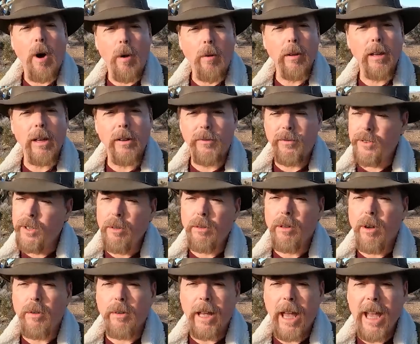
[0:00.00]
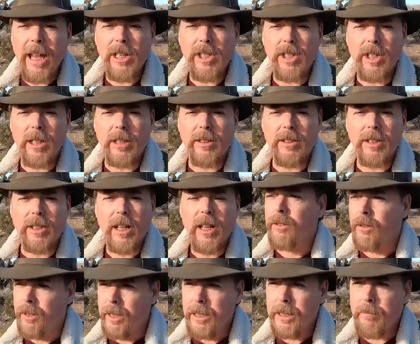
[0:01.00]
Only a few locations
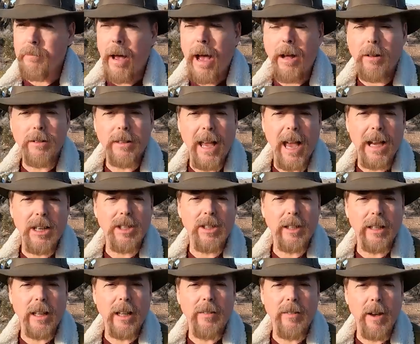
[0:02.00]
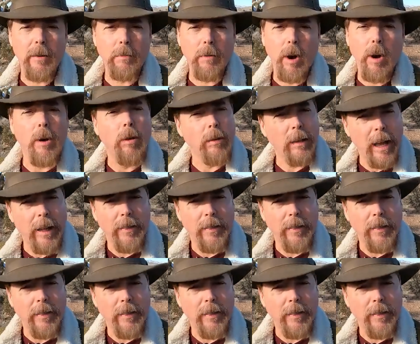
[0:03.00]
do these mountains actually give up gold,